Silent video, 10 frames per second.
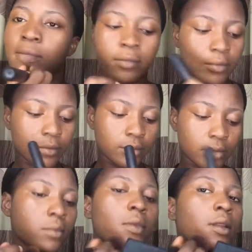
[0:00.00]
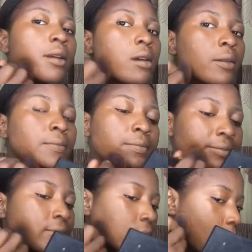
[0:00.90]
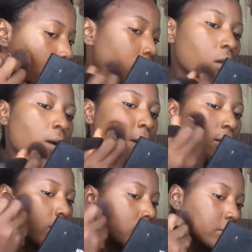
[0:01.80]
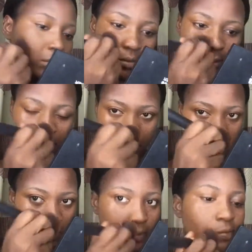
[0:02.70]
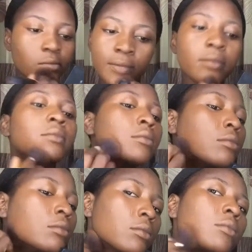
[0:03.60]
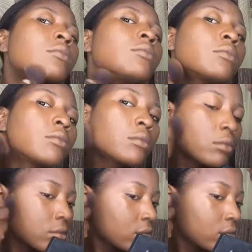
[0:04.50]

and please guys if you've not already subscribed to my channel i'd like you to do that right now